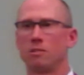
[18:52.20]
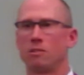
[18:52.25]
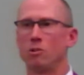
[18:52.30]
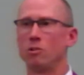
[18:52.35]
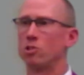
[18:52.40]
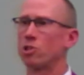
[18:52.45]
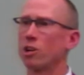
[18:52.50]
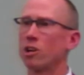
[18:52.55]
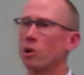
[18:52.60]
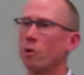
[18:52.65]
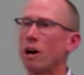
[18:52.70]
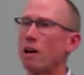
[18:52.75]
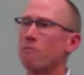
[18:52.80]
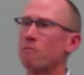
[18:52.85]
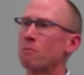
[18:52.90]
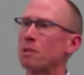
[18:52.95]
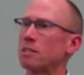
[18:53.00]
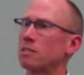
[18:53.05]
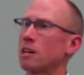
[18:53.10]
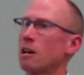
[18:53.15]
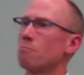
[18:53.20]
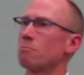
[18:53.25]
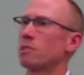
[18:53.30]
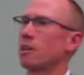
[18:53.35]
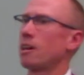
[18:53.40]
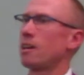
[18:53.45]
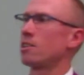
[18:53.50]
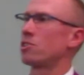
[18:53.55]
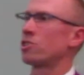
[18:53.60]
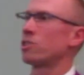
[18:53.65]
who turn away from the
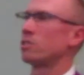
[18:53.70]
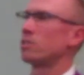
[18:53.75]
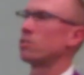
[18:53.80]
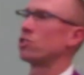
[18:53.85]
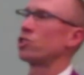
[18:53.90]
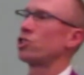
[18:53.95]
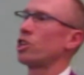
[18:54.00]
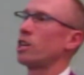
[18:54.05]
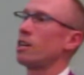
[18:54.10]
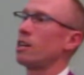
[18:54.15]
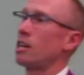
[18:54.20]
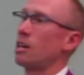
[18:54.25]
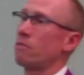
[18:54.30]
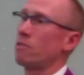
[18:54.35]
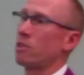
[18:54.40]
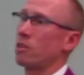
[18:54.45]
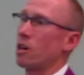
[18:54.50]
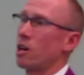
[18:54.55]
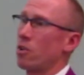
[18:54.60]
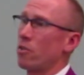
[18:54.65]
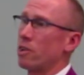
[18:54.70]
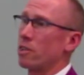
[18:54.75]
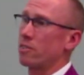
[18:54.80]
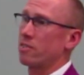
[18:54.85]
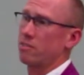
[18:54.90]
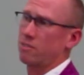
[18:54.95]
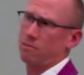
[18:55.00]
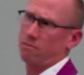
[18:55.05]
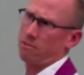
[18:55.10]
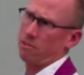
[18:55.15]
temptation to cheat, even though
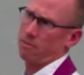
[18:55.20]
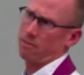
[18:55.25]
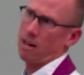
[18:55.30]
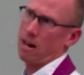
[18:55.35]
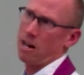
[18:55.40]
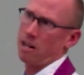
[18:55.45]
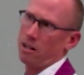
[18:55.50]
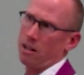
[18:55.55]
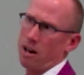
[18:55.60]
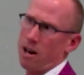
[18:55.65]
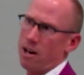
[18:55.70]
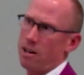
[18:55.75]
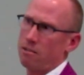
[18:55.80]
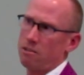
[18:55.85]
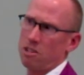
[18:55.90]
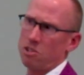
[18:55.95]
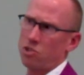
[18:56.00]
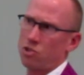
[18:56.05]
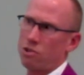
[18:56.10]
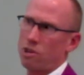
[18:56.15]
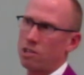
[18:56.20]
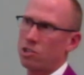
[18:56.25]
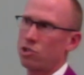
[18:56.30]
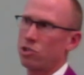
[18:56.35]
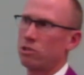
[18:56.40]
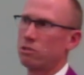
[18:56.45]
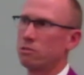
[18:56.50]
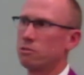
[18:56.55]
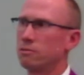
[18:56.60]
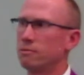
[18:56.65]
it's just online
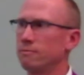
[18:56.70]
instruction,